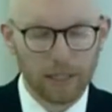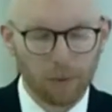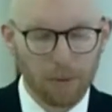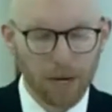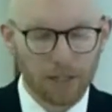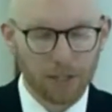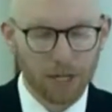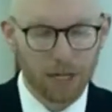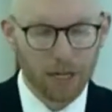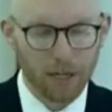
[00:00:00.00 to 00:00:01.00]
that we might
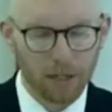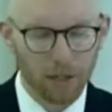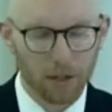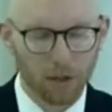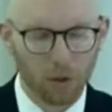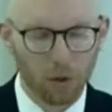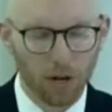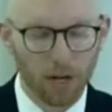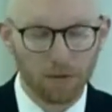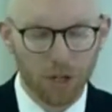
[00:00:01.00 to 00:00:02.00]
see the
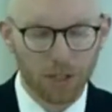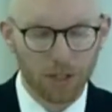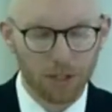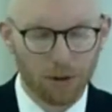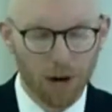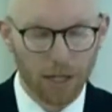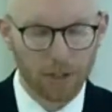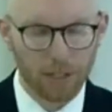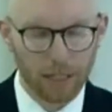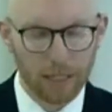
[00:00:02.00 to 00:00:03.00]
glory of Jesus
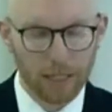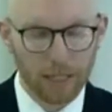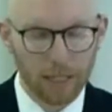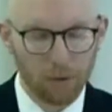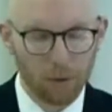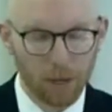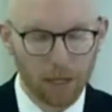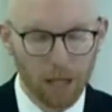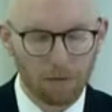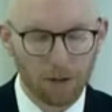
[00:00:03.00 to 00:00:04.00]
Christ, we
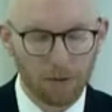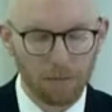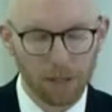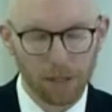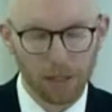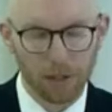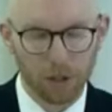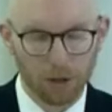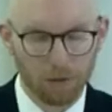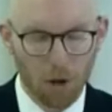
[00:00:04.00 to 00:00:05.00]
might love him and
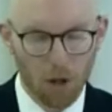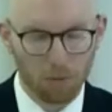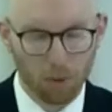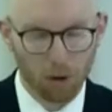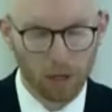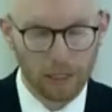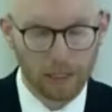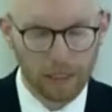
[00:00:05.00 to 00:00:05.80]
serve him all the more.